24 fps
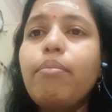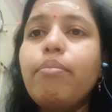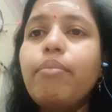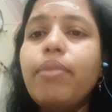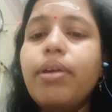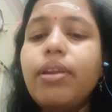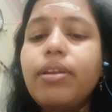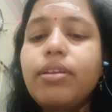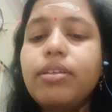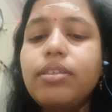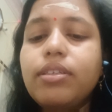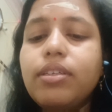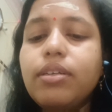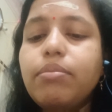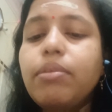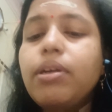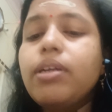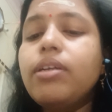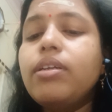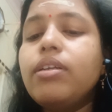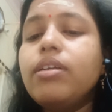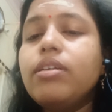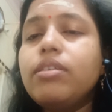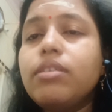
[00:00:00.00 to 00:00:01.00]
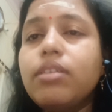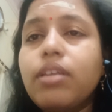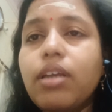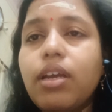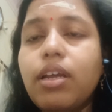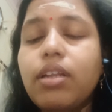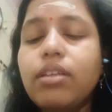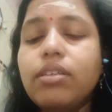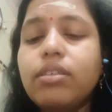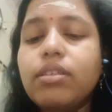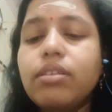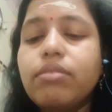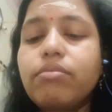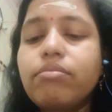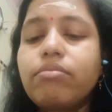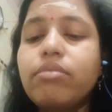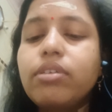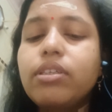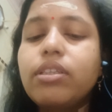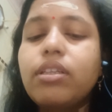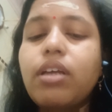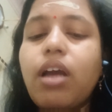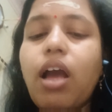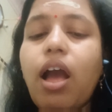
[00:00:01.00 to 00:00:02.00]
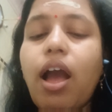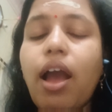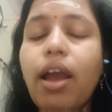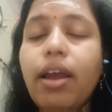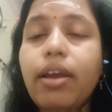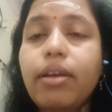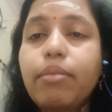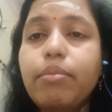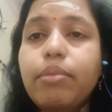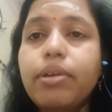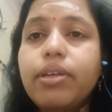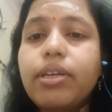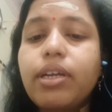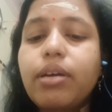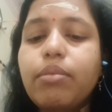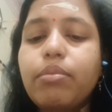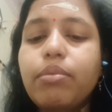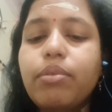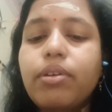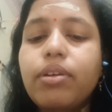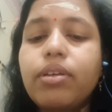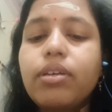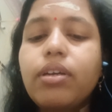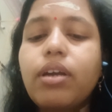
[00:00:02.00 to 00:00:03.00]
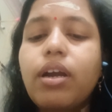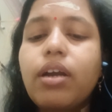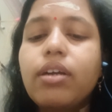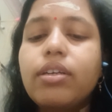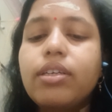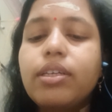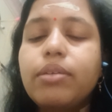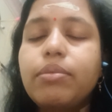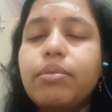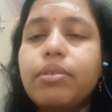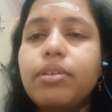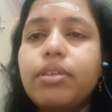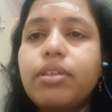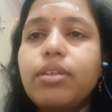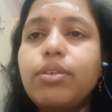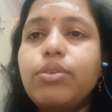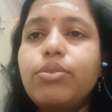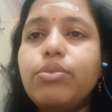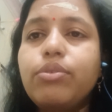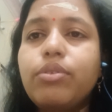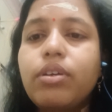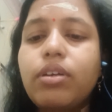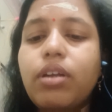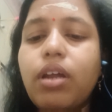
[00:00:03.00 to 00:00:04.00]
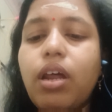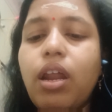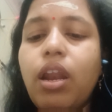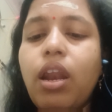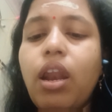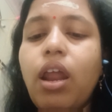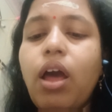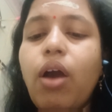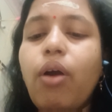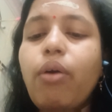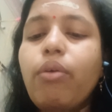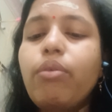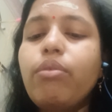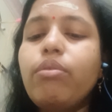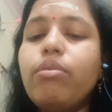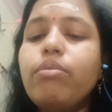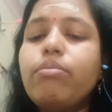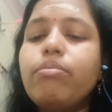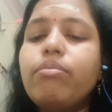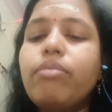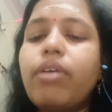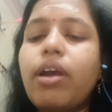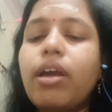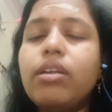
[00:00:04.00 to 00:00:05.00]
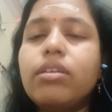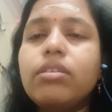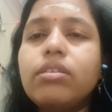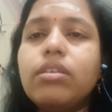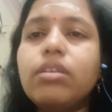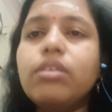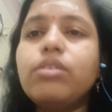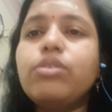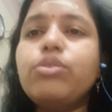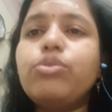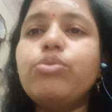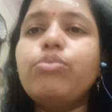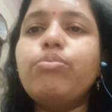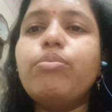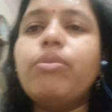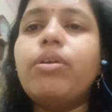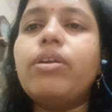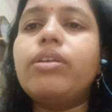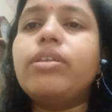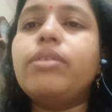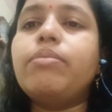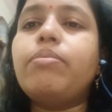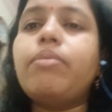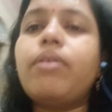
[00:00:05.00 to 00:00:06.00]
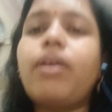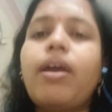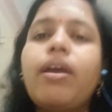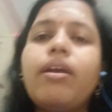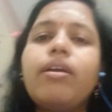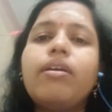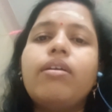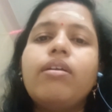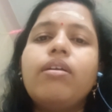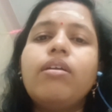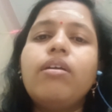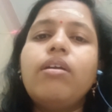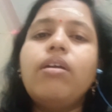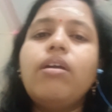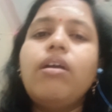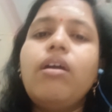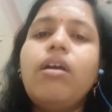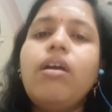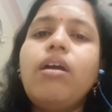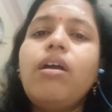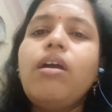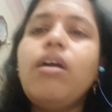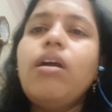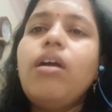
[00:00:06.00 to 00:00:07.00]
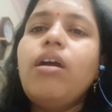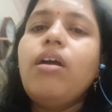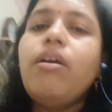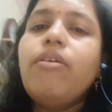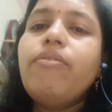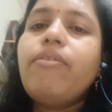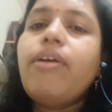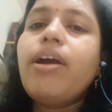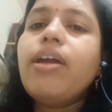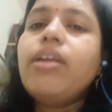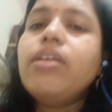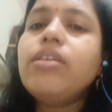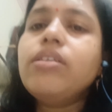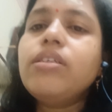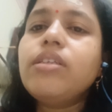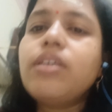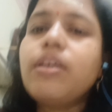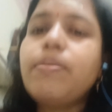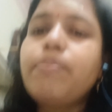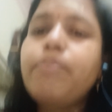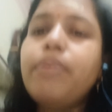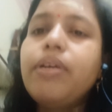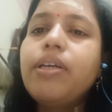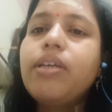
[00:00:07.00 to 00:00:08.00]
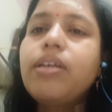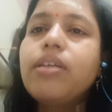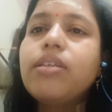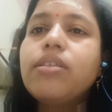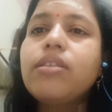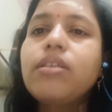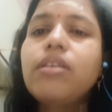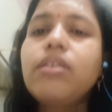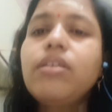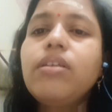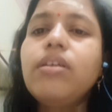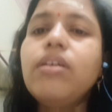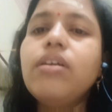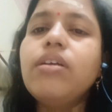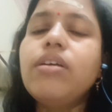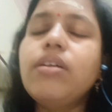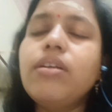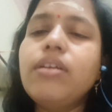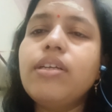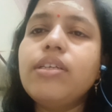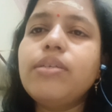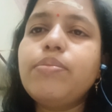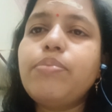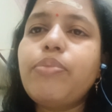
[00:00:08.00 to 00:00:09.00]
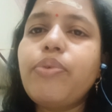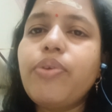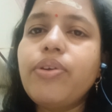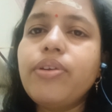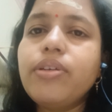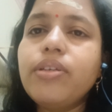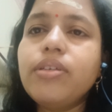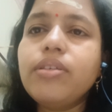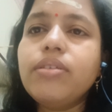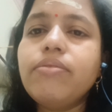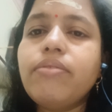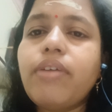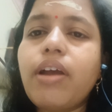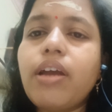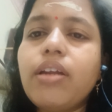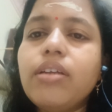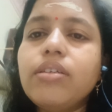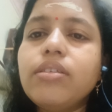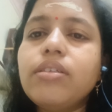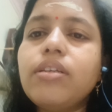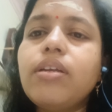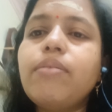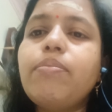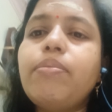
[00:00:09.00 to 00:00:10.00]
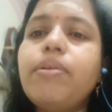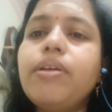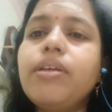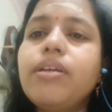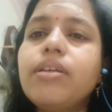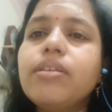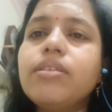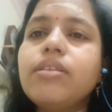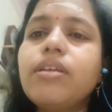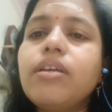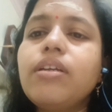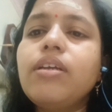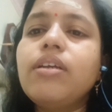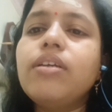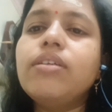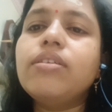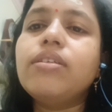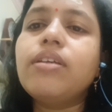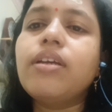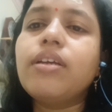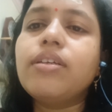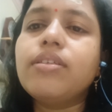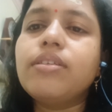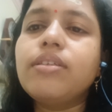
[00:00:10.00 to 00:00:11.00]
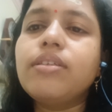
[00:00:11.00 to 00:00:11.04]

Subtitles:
meristematic cells with high metabolic activity do not allow viruses to multiply. Virus replication. Next point is virus replication is